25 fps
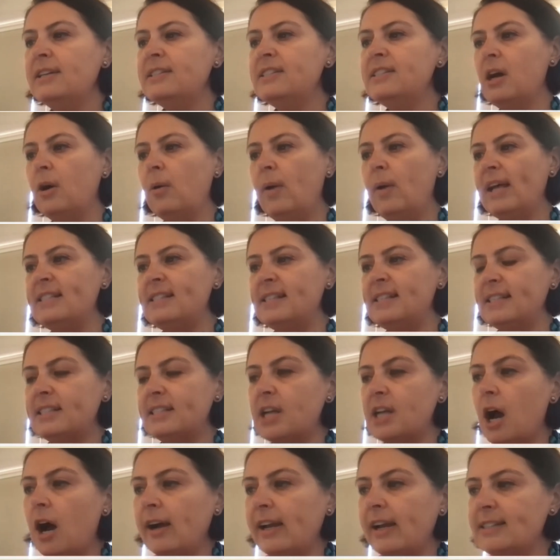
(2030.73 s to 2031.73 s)
So, as this
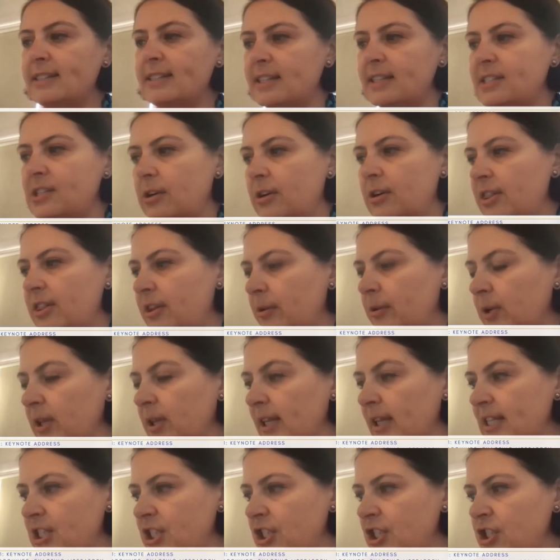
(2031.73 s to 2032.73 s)
talk has asserted, the
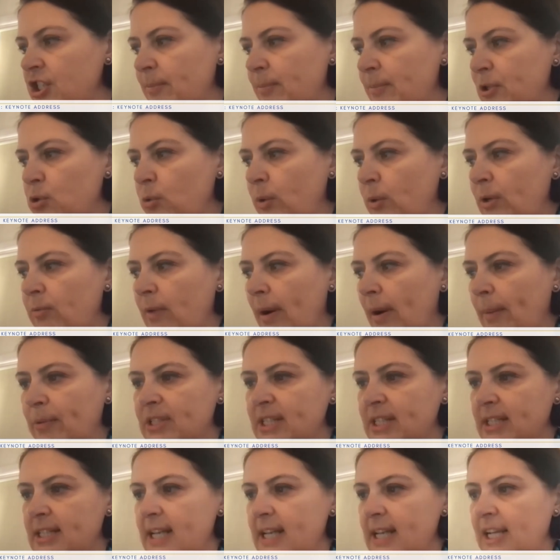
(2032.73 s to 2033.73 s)
relationship between
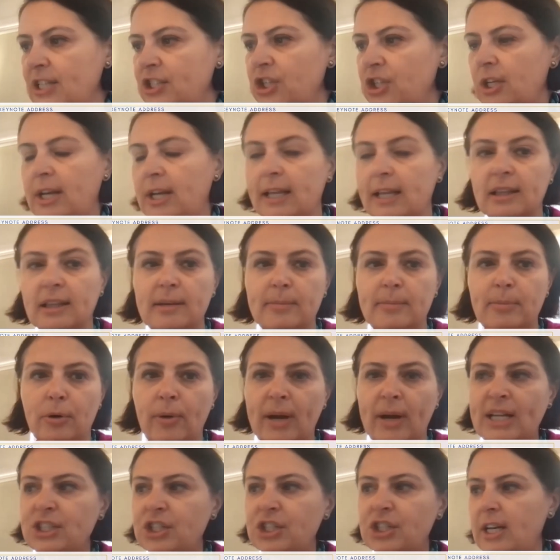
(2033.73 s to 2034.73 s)
representation and
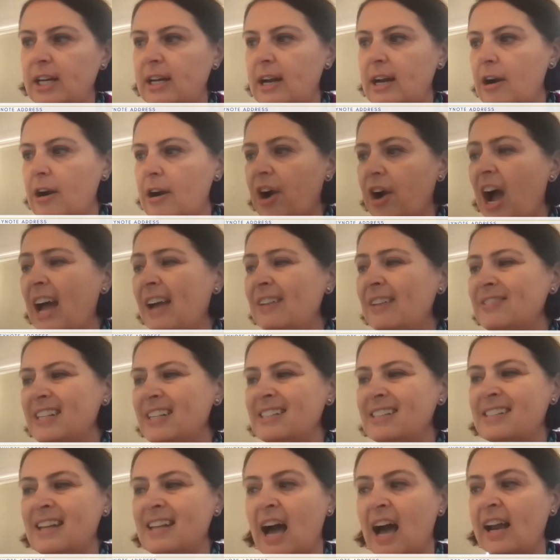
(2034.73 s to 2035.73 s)
liberation in archives
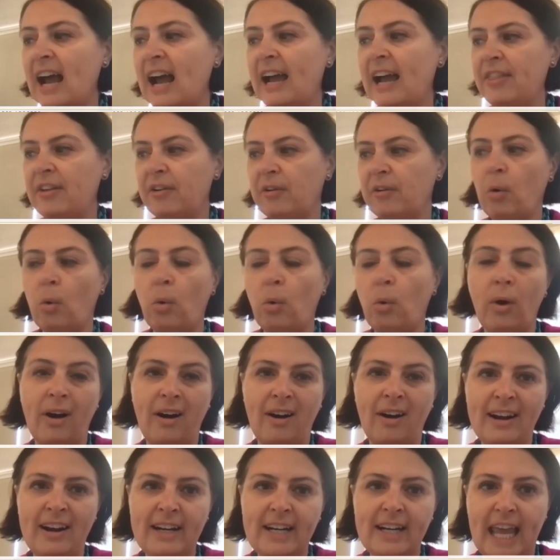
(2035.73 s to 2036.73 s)
is not either
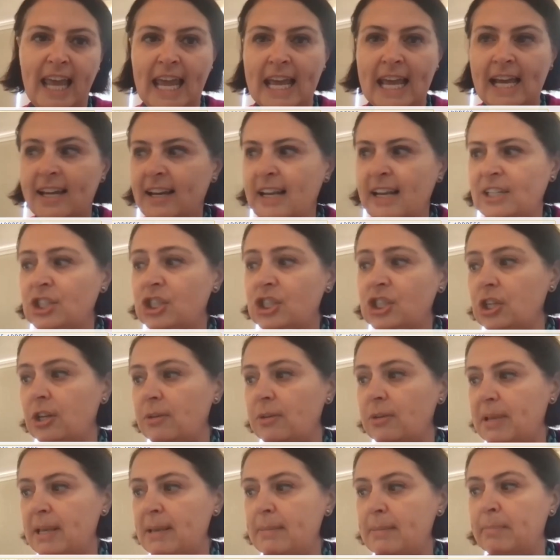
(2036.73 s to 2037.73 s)
or, it can and should
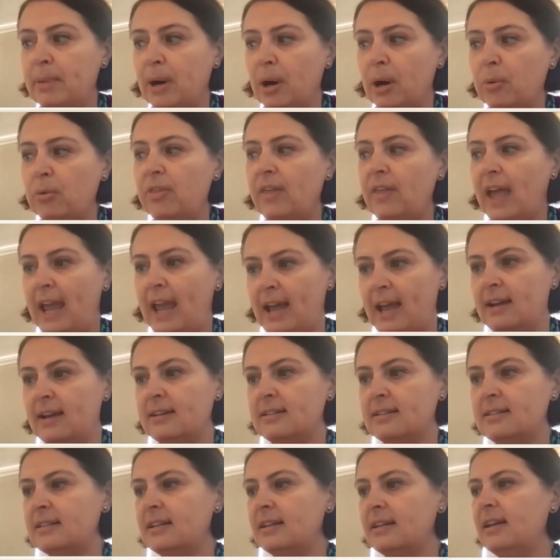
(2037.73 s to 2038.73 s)
be both
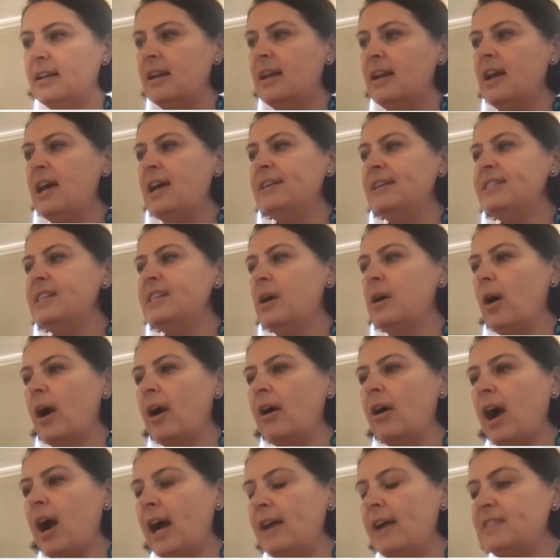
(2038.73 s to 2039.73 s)
and. So,
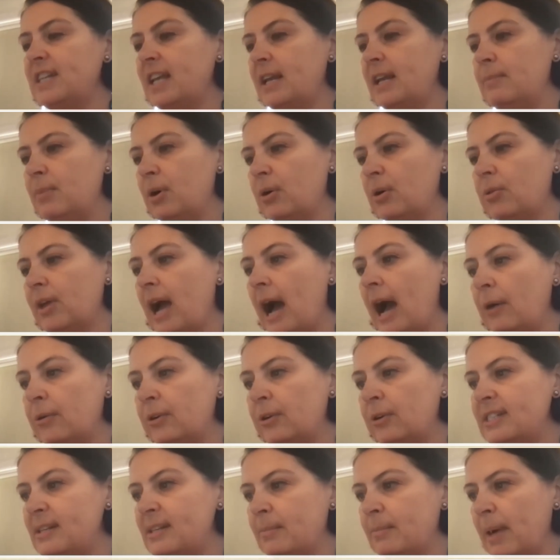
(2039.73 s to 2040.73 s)
archives can both
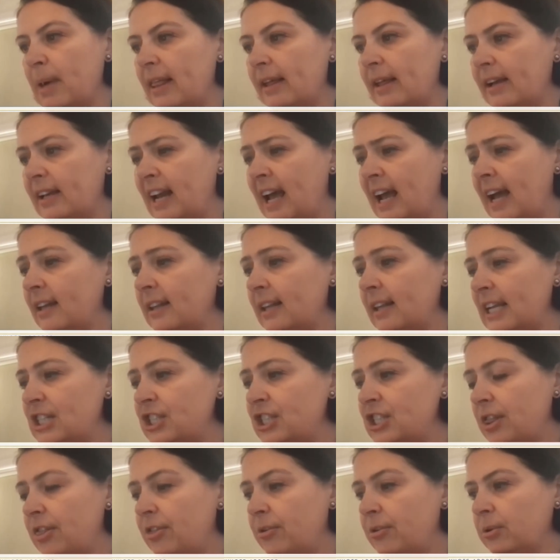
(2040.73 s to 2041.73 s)
counter symbolic
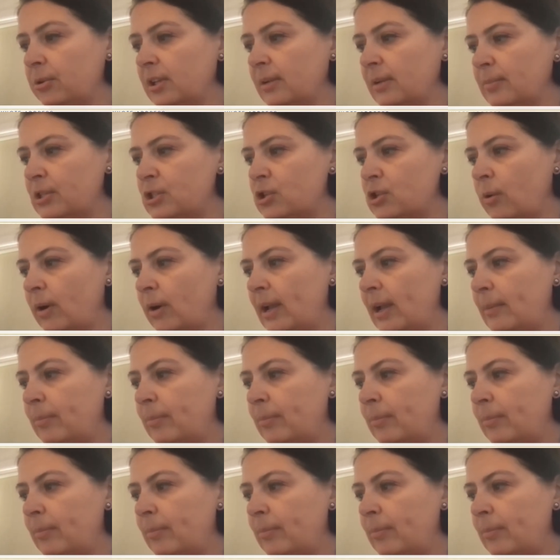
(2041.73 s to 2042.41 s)
annihilation through liberatory